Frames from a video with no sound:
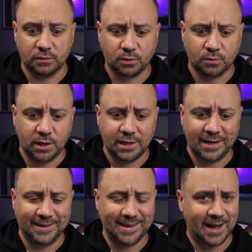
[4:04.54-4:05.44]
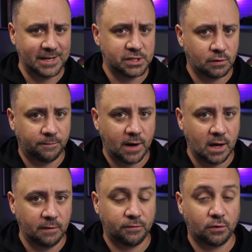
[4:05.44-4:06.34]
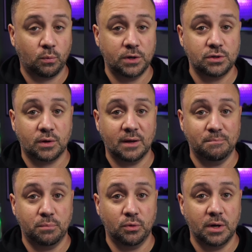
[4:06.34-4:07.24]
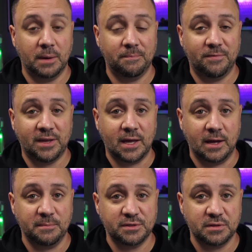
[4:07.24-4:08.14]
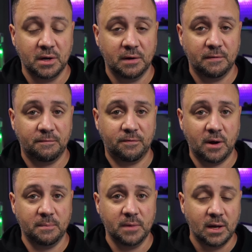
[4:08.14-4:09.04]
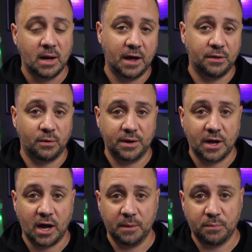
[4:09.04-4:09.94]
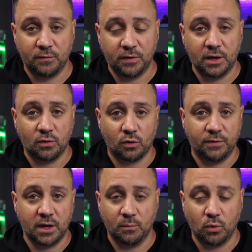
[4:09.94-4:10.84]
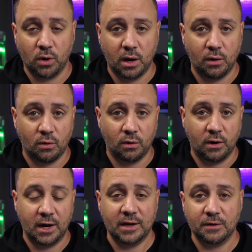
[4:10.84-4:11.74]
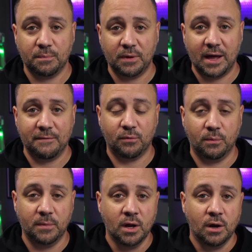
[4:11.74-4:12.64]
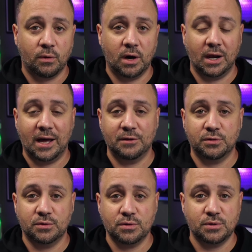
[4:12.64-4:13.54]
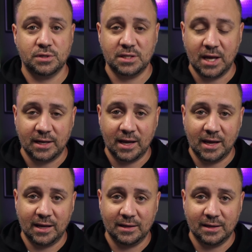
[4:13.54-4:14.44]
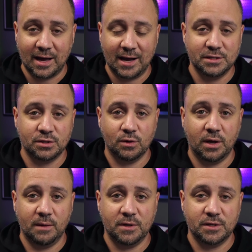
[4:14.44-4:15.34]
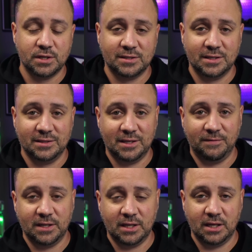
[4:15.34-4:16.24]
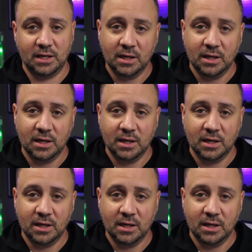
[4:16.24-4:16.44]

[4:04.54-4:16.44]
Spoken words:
create an ISO file for which you can boot up VMs from, either in Hyper-V or VMware or any other platform, where it allows you to set a ISO image as a DVD